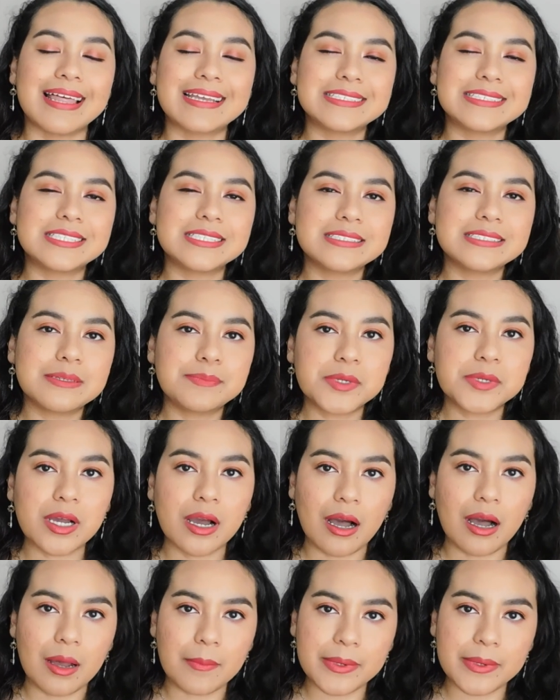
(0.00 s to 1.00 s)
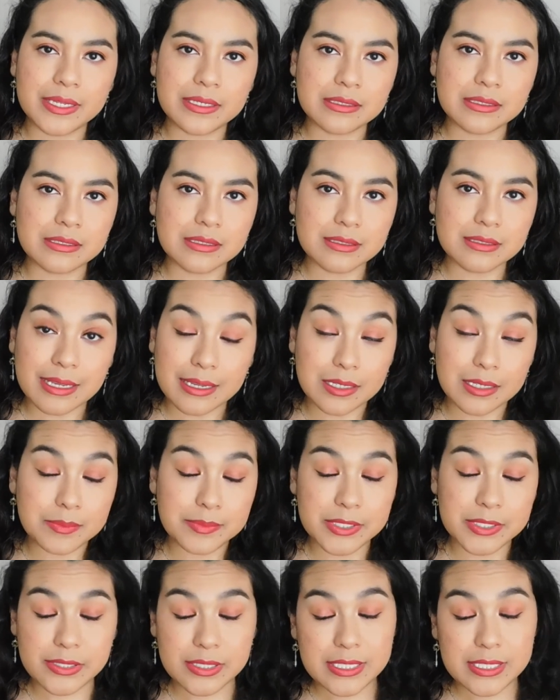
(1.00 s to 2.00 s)
just some common like
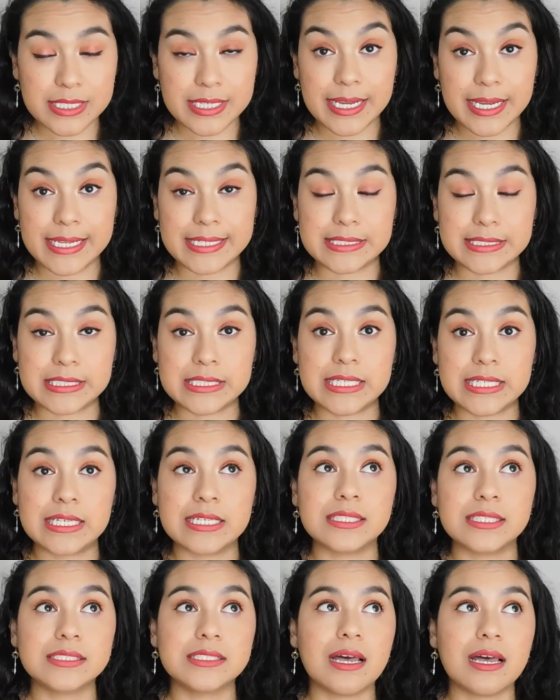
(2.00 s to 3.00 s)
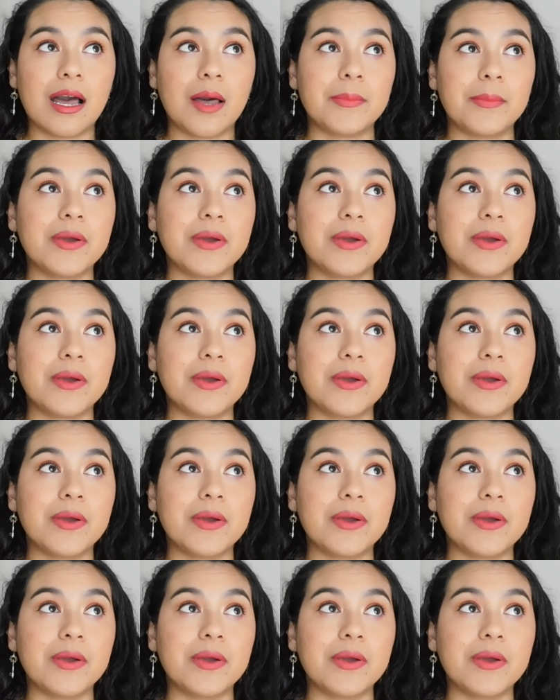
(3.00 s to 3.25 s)
community ideas.